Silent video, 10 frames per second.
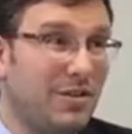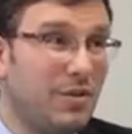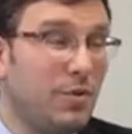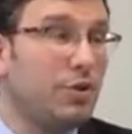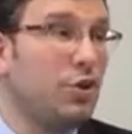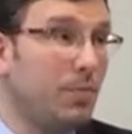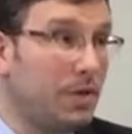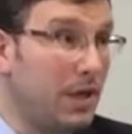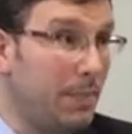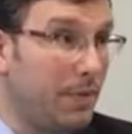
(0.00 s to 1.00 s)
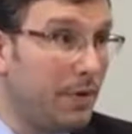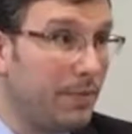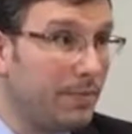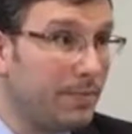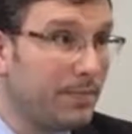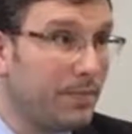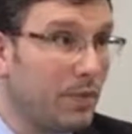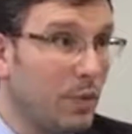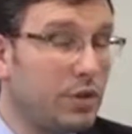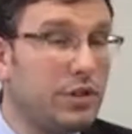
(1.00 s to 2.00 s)
was Yom Kippur,
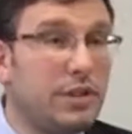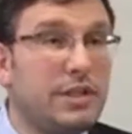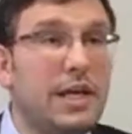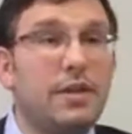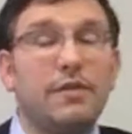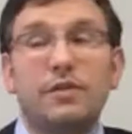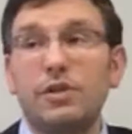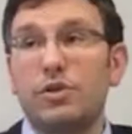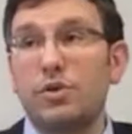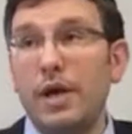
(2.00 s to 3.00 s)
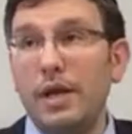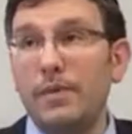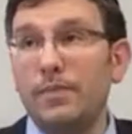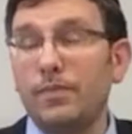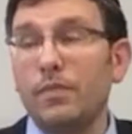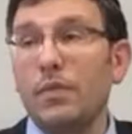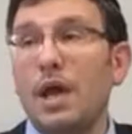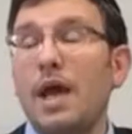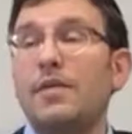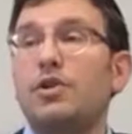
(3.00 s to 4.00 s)
which is the 10th of Tishrei,
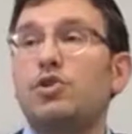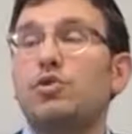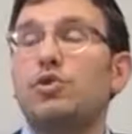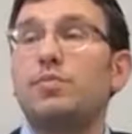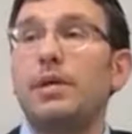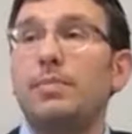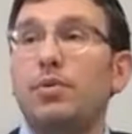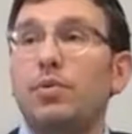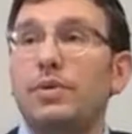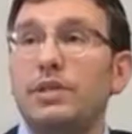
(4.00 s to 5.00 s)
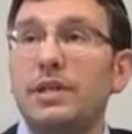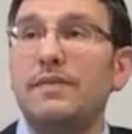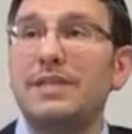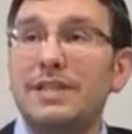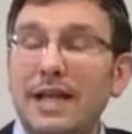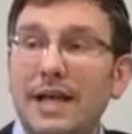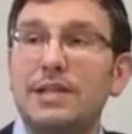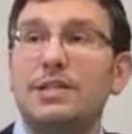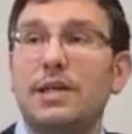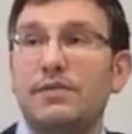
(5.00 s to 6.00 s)
and the Jewish people receive the second
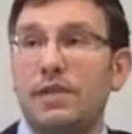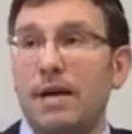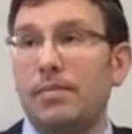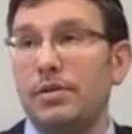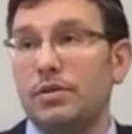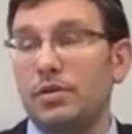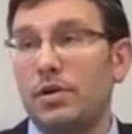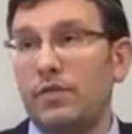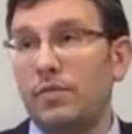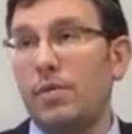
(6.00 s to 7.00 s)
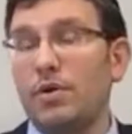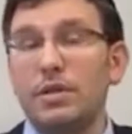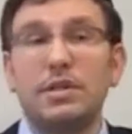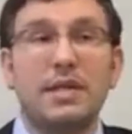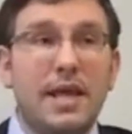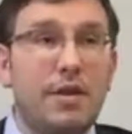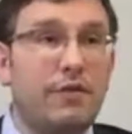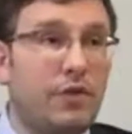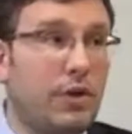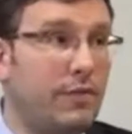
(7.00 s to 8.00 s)
set of tablets from Moses, and they're
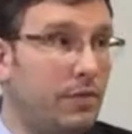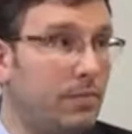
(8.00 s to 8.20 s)
forgiven.